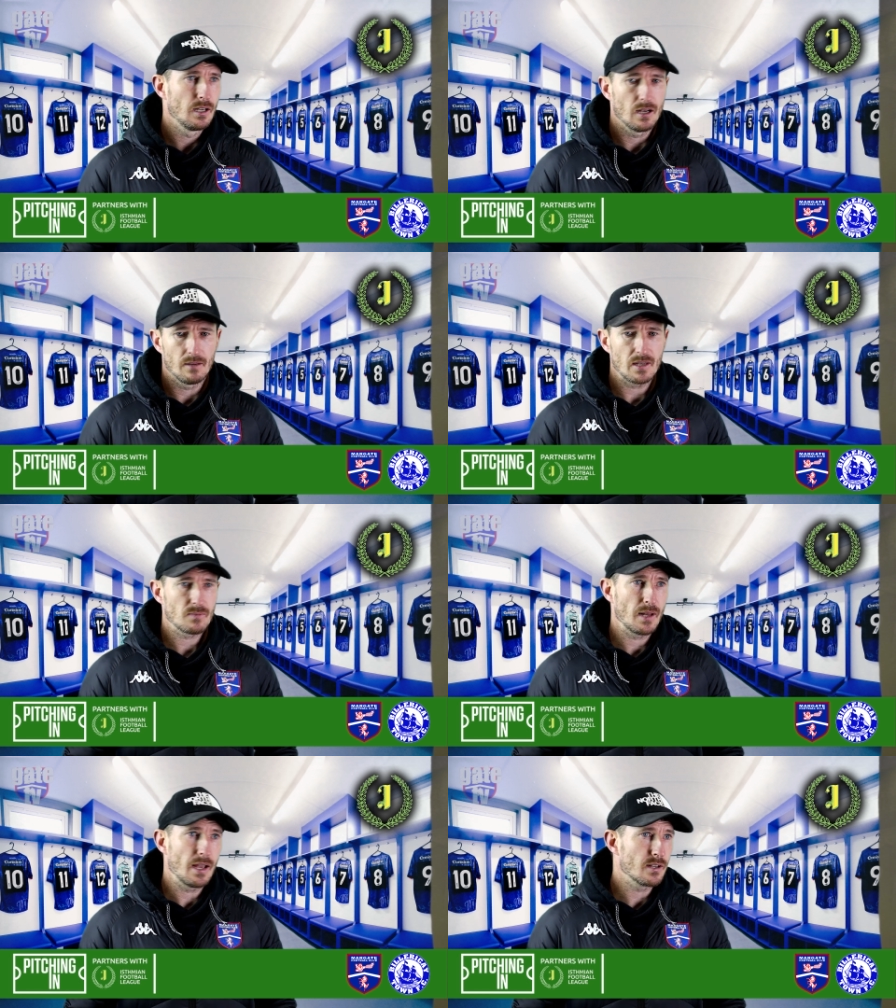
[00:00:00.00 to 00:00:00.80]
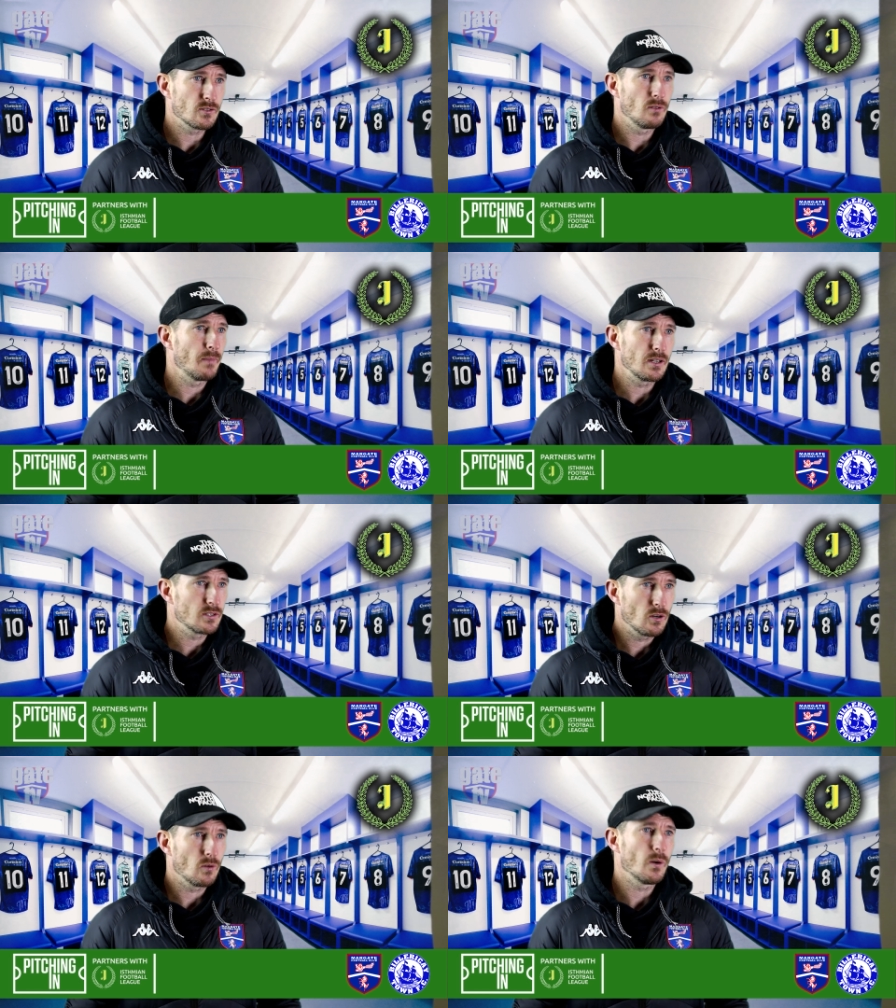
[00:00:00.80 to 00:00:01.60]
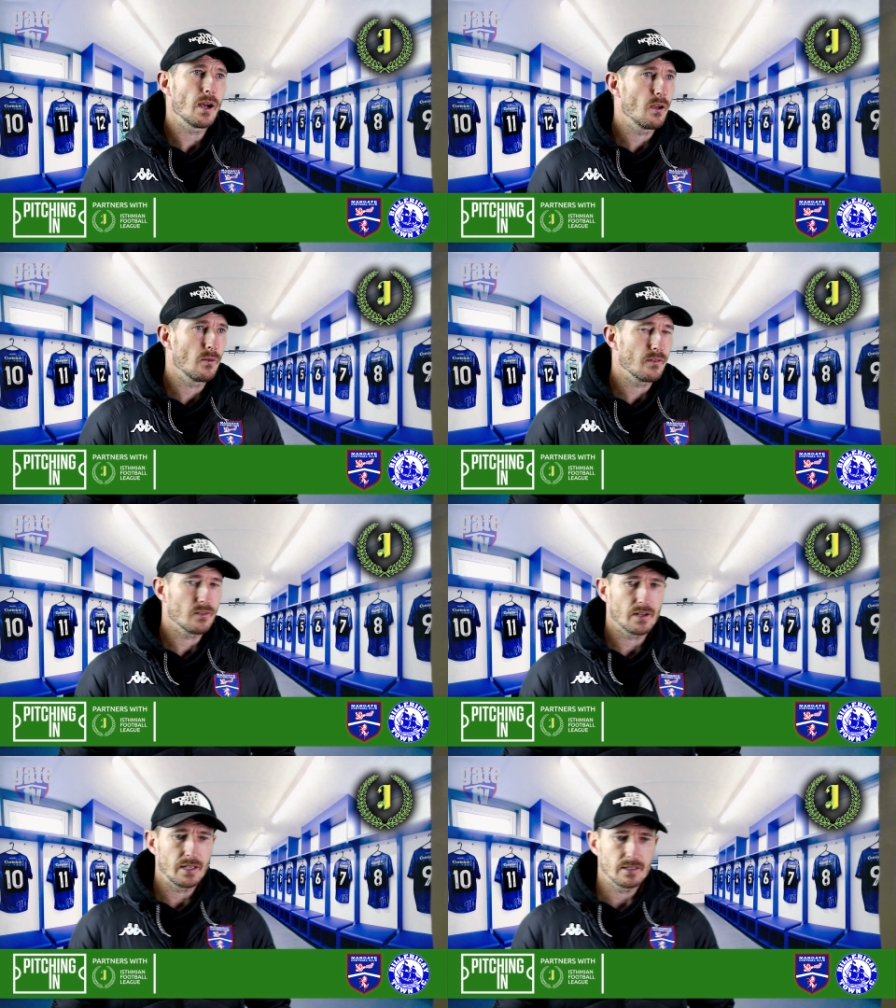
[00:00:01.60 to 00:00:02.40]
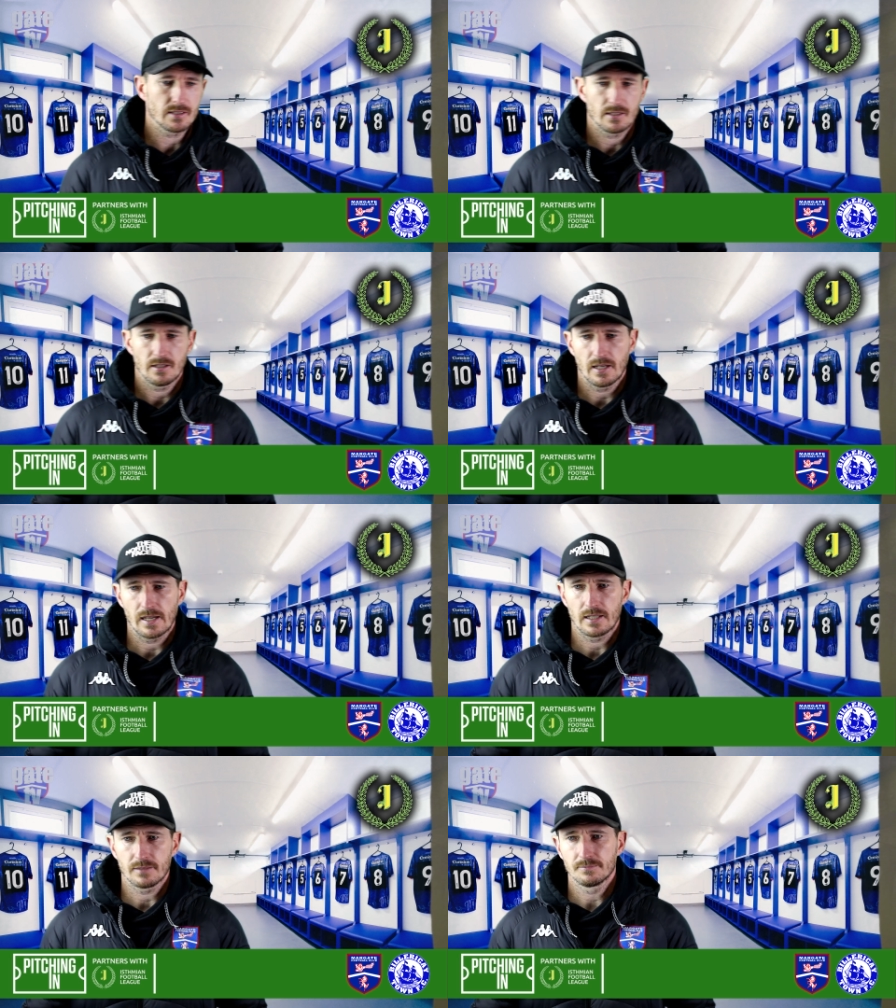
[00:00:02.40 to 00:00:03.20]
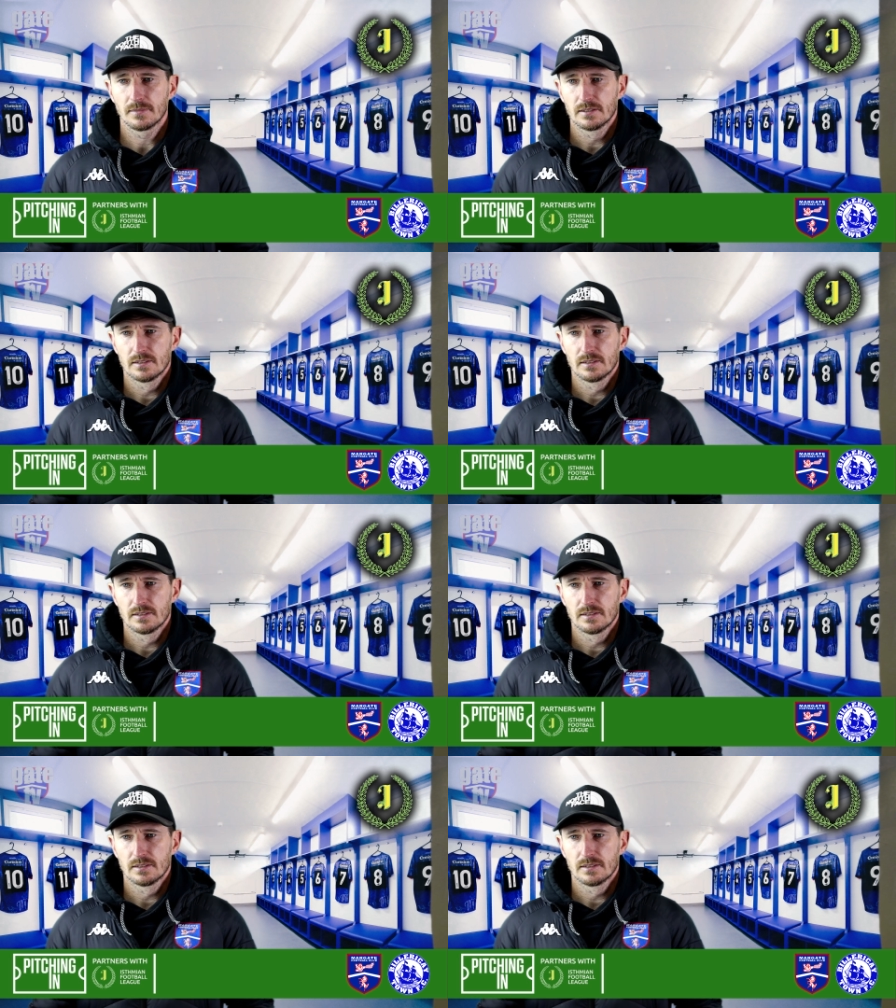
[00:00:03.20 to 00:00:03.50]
um, that's players or manager or whoever it is, um,